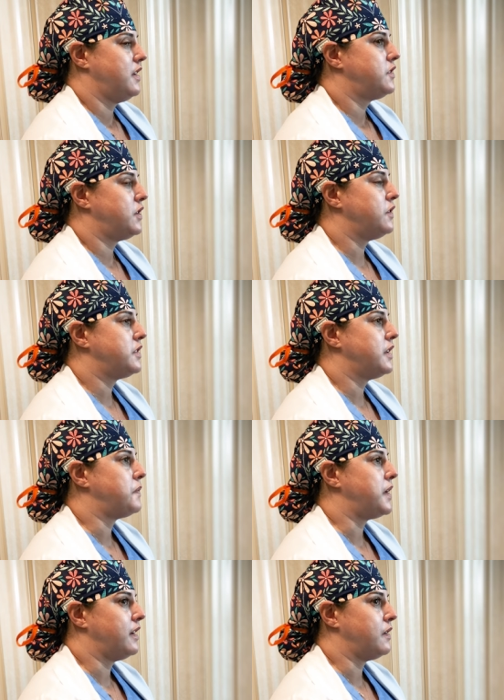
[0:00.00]
Tulsa
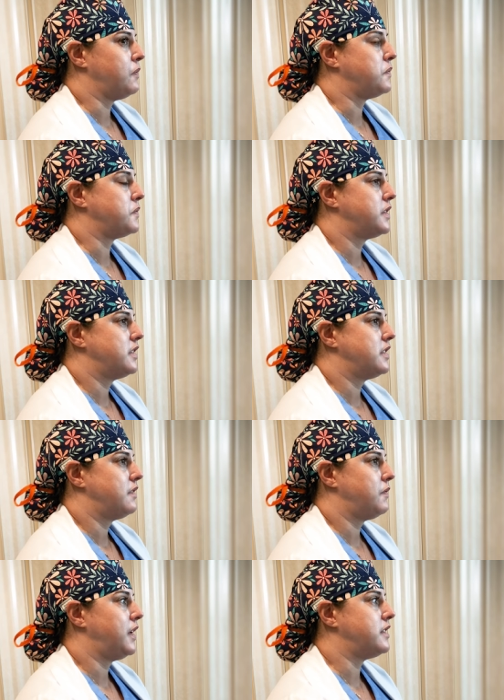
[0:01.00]
becomes,
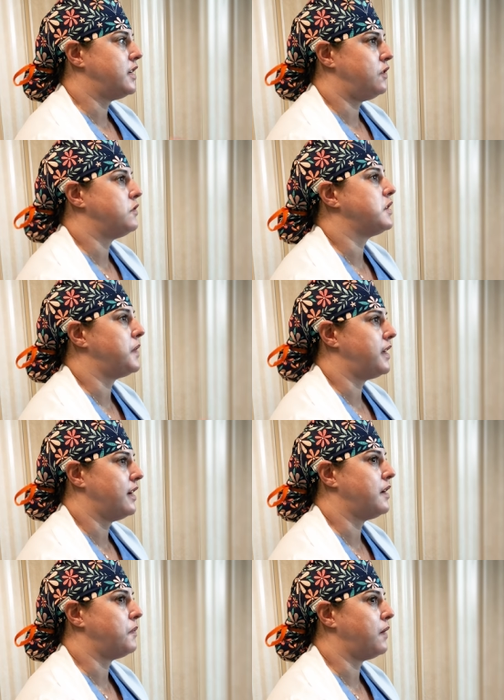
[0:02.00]
continues to
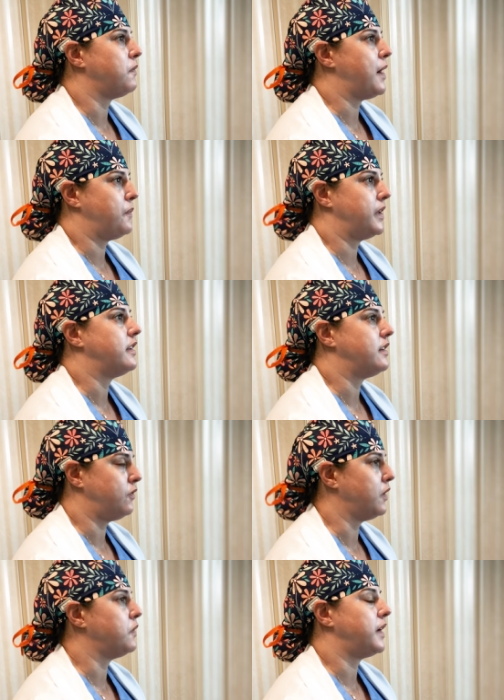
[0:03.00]
become a rapid
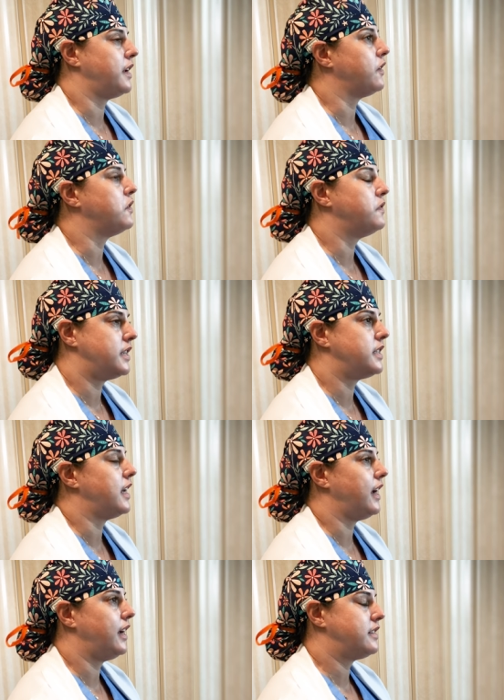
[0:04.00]
growing COVID
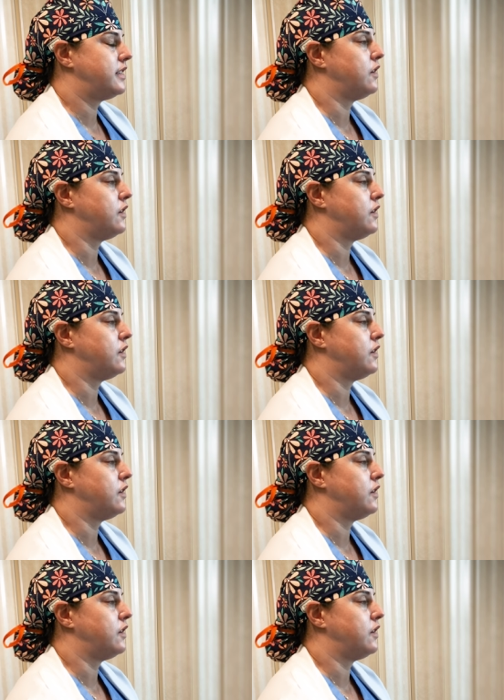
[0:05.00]
state,